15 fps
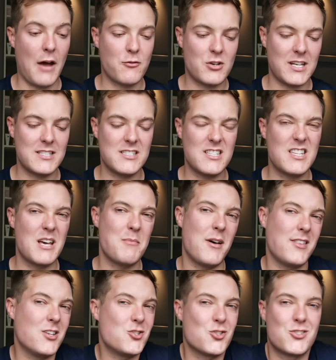I tested
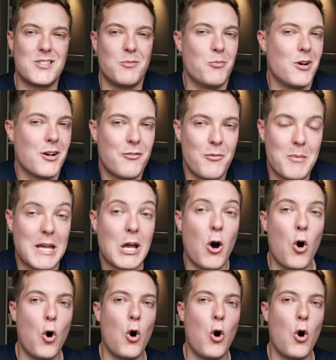them and they just didn't work for me,